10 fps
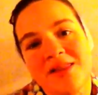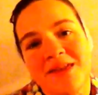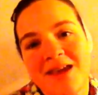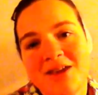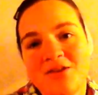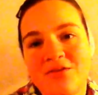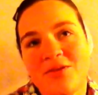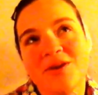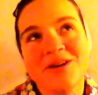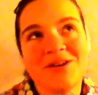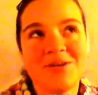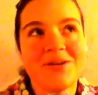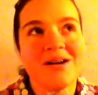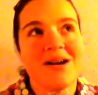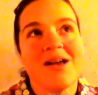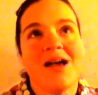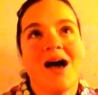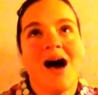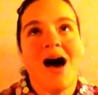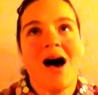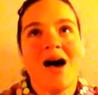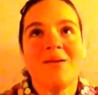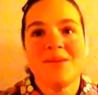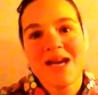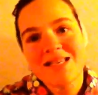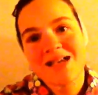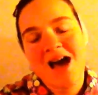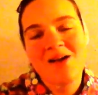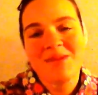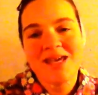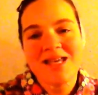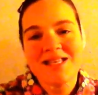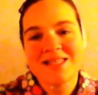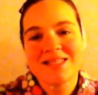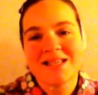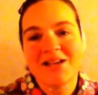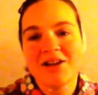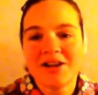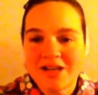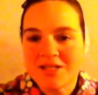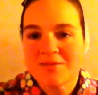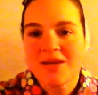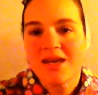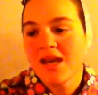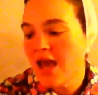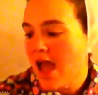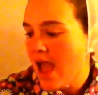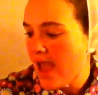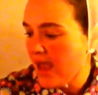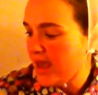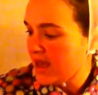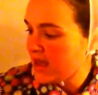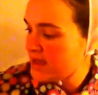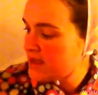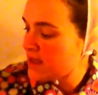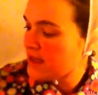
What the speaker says: Thank you for your nice comments and encouragement. And